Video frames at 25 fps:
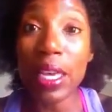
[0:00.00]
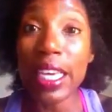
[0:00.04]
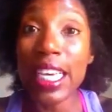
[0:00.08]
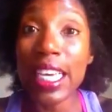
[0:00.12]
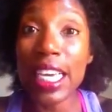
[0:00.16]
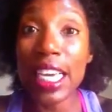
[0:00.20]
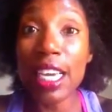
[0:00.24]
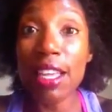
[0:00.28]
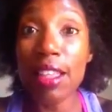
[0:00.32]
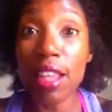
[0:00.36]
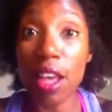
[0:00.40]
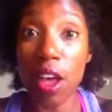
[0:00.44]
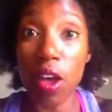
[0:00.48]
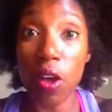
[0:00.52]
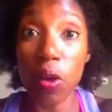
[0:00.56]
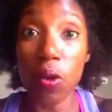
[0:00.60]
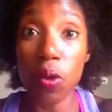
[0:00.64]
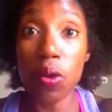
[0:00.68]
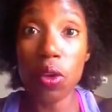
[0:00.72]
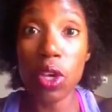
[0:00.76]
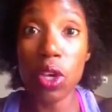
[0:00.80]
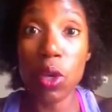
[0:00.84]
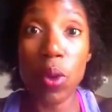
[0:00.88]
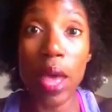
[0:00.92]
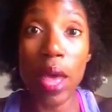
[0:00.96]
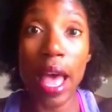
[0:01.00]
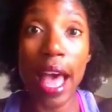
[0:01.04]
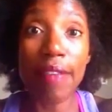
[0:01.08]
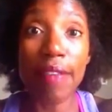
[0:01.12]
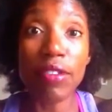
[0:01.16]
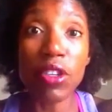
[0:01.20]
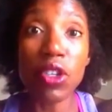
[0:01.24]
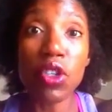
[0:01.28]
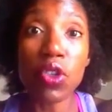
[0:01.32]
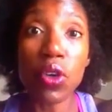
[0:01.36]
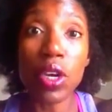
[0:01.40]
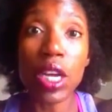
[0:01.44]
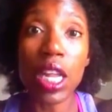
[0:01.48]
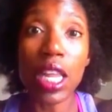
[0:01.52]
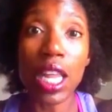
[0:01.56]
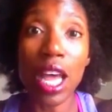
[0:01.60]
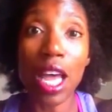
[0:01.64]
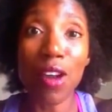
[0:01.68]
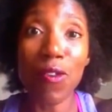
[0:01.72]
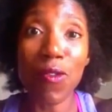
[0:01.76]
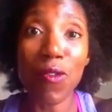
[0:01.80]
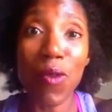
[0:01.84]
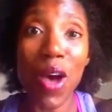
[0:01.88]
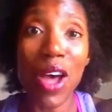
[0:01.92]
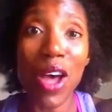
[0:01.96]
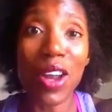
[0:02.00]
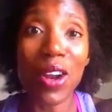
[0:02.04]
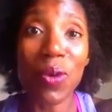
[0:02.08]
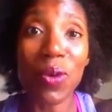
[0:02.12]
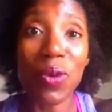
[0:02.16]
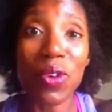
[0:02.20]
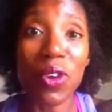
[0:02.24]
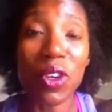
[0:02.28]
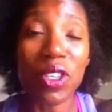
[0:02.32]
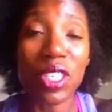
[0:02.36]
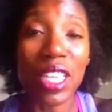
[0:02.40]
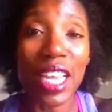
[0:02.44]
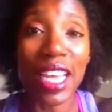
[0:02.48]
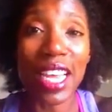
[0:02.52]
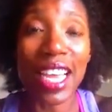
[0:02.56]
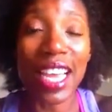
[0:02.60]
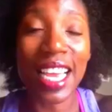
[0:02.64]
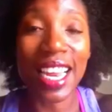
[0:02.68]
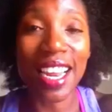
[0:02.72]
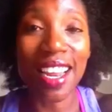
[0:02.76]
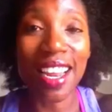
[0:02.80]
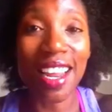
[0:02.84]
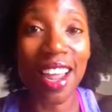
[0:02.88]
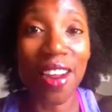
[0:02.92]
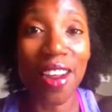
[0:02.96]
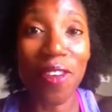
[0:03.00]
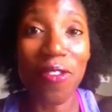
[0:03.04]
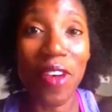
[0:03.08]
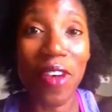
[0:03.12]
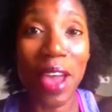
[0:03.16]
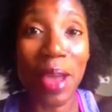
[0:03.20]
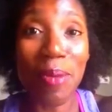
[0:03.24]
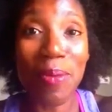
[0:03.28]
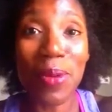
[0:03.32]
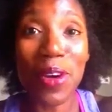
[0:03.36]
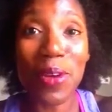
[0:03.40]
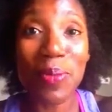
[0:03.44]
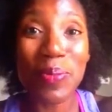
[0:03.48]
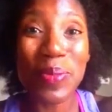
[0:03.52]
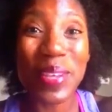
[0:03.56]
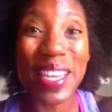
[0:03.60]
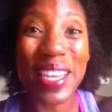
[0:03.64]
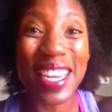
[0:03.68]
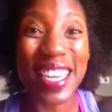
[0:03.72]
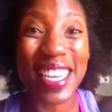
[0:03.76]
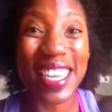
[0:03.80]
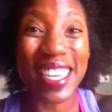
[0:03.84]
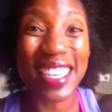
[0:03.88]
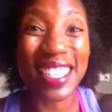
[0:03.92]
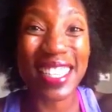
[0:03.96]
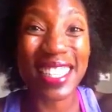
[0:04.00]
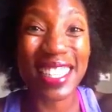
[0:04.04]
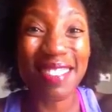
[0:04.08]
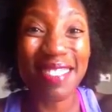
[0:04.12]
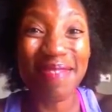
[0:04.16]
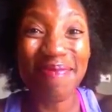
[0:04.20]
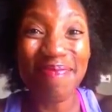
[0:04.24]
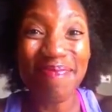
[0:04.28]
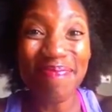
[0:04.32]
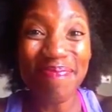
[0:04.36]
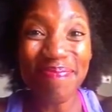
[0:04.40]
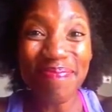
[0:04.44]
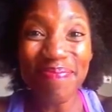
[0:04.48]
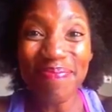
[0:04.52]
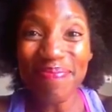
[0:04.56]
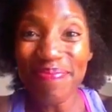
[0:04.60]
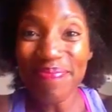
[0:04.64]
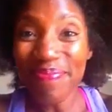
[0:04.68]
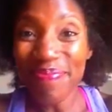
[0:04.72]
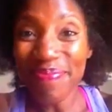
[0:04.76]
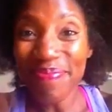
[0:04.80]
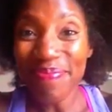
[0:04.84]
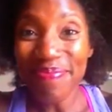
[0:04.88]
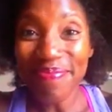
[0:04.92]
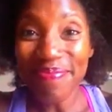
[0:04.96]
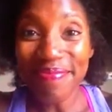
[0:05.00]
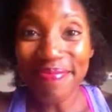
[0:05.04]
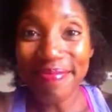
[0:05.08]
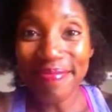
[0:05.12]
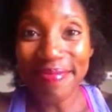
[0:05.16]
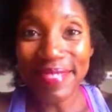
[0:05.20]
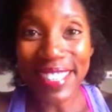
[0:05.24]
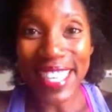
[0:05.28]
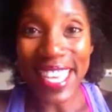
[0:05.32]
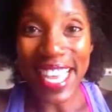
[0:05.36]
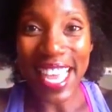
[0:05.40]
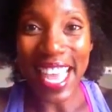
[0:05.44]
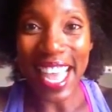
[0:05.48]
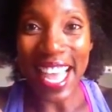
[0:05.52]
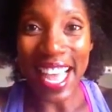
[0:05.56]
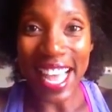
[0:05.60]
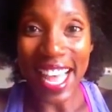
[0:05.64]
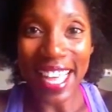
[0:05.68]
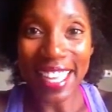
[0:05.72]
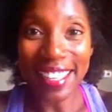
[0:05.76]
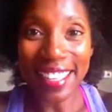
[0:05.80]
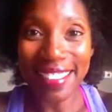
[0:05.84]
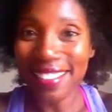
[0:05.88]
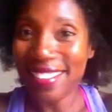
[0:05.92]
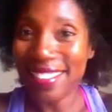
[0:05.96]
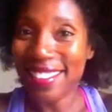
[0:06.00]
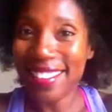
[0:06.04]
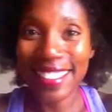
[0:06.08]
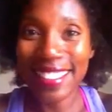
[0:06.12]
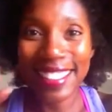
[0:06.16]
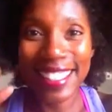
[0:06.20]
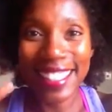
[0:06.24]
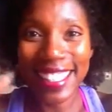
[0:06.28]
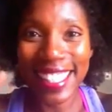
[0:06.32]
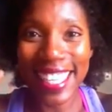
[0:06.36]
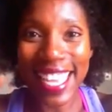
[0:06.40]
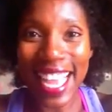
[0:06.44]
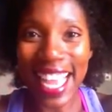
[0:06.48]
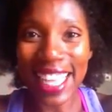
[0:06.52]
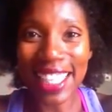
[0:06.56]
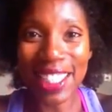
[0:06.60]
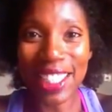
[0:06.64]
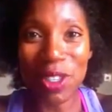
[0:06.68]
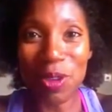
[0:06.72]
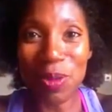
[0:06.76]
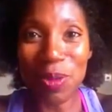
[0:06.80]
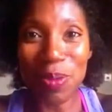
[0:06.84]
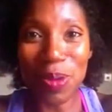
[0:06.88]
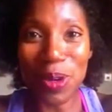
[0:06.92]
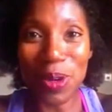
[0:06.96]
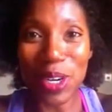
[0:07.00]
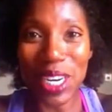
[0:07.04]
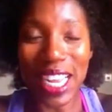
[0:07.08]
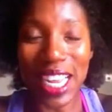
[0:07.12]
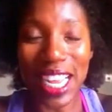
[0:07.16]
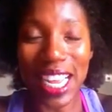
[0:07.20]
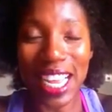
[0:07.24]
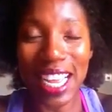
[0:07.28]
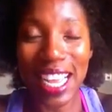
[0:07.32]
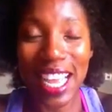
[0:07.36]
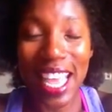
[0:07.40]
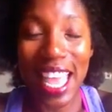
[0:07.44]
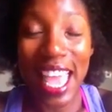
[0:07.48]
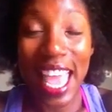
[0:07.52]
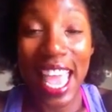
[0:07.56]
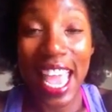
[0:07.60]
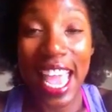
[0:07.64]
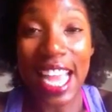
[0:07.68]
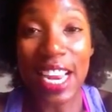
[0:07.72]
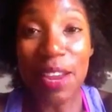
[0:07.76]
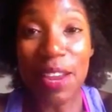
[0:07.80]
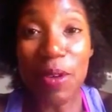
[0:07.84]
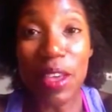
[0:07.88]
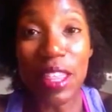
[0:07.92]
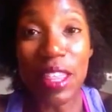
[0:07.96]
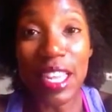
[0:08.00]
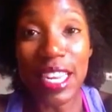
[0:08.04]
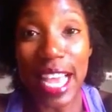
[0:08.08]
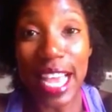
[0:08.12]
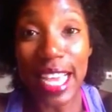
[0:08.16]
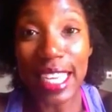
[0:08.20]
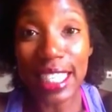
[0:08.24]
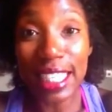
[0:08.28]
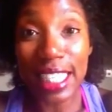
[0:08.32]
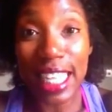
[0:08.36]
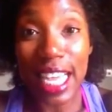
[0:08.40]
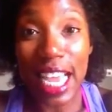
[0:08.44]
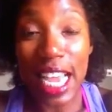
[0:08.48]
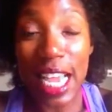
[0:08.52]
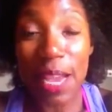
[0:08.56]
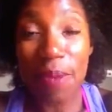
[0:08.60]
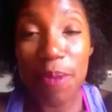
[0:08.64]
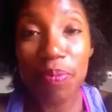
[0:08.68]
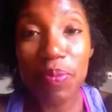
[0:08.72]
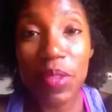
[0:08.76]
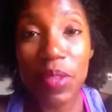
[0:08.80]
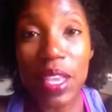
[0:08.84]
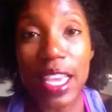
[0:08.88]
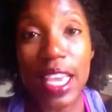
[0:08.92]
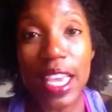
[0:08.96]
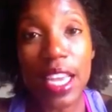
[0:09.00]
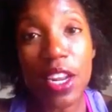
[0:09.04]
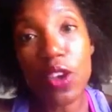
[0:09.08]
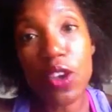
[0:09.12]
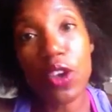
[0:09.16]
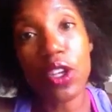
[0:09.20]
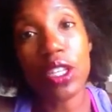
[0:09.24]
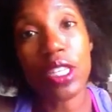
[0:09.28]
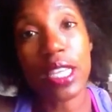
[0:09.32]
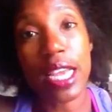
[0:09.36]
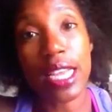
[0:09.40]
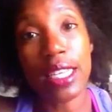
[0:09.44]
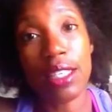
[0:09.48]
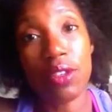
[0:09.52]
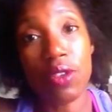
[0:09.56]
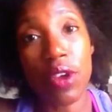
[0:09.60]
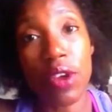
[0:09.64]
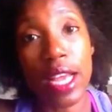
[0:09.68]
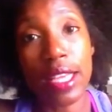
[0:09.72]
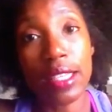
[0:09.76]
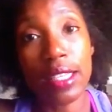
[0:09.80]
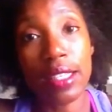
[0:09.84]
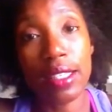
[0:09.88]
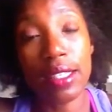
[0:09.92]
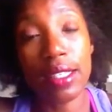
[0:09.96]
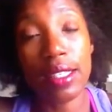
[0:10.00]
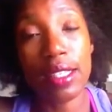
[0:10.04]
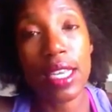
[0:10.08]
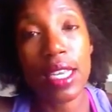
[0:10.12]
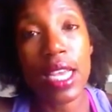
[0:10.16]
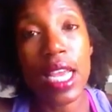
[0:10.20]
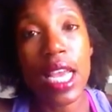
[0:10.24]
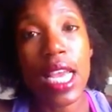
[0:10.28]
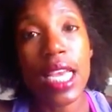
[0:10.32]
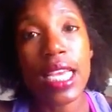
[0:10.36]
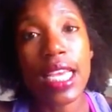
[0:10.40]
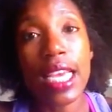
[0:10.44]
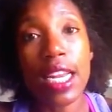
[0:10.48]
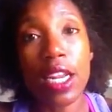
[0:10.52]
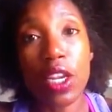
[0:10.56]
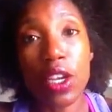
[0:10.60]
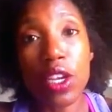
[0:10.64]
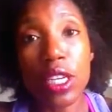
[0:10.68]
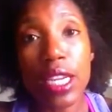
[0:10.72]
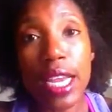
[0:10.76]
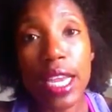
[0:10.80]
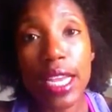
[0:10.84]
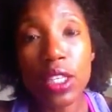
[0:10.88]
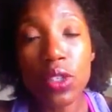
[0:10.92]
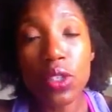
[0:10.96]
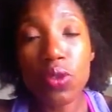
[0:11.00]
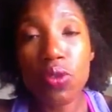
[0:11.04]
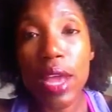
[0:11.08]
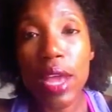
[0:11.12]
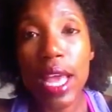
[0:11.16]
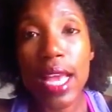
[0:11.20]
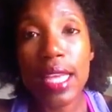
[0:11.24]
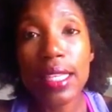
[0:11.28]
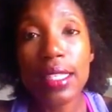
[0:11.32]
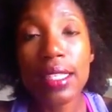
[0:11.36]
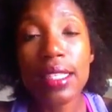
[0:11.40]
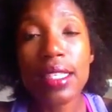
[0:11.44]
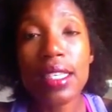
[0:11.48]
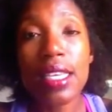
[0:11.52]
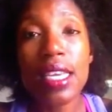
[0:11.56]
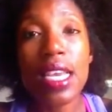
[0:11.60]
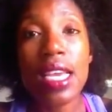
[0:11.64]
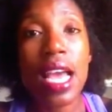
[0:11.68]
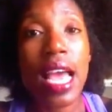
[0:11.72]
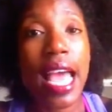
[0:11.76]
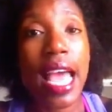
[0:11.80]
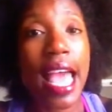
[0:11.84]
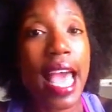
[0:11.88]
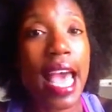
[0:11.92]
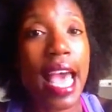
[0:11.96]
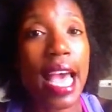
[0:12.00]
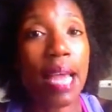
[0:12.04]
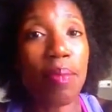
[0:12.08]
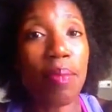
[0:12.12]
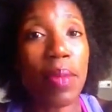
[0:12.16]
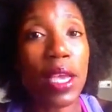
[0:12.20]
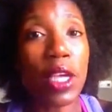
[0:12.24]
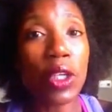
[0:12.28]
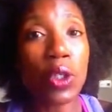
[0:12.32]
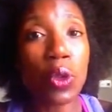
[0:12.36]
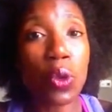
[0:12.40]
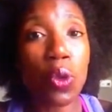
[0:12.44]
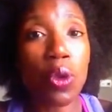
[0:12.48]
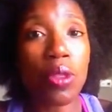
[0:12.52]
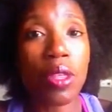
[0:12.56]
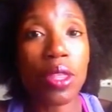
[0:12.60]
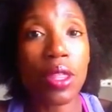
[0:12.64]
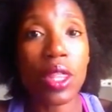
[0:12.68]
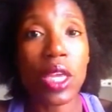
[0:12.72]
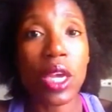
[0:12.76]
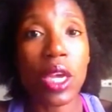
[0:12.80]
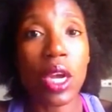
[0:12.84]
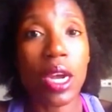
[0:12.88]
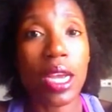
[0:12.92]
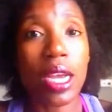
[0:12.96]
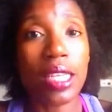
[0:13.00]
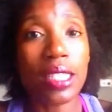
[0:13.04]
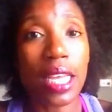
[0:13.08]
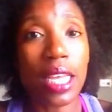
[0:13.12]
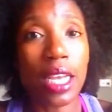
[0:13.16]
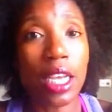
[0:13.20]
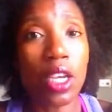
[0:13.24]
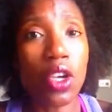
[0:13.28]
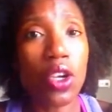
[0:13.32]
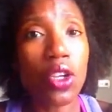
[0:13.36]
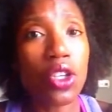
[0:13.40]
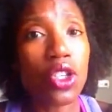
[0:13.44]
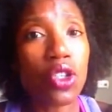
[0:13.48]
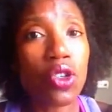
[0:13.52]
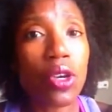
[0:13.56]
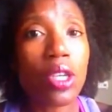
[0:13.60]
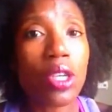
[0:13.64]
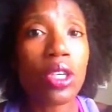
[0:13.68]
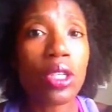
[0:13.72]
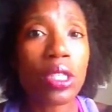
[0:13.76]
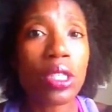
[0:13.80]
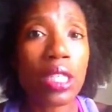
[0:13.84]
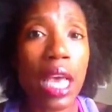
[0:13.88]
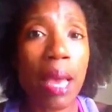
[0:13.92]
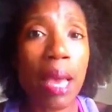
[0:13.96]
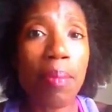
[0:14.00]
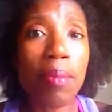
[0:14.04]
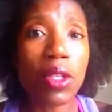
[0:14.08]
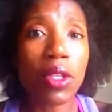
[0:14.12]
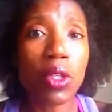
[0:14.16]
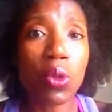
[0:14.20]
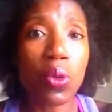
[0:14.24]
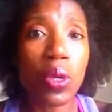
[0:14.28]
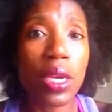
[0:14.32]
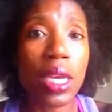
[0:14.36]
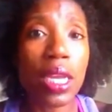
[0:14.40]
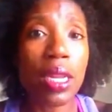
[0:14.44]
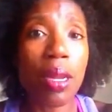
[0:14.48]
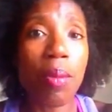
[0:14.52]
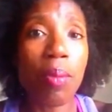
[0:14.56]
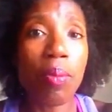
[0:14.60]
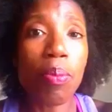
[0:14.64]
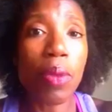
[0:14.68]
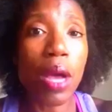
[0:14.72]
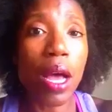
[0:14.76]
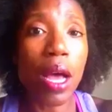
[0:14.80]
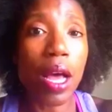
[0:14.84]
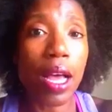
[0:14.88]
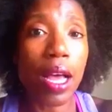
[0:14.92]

Key though, you have to drink a lot of water when you're taking in a lot of fiber because, yeah, not so pretty. Anyway, the next thing, get a good night's rest. Get a good night's rest and make sure that there is a good stretch of time between